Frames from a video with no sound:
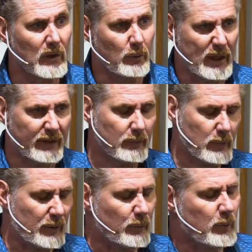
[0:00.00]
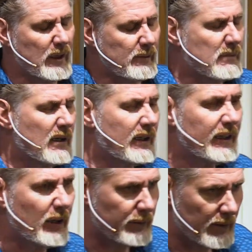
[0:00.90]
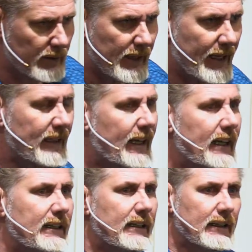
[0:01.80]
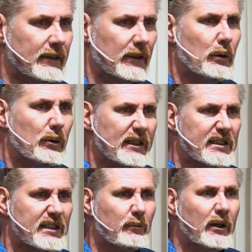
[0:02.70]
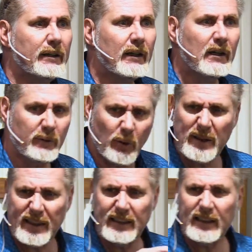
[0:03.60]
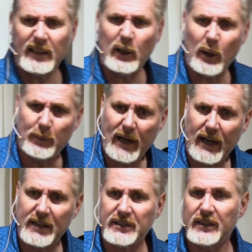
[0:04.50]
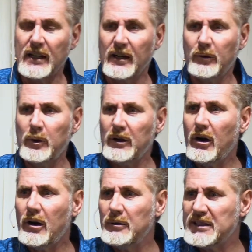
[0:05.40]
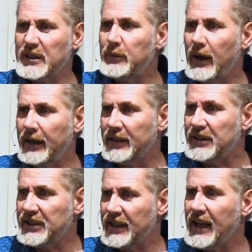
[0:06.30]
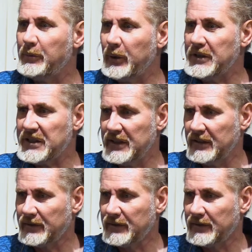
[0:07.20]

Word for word: When, when we're mulling over and hating and loathing someone for what they did in our past, we're always in bondage to that person.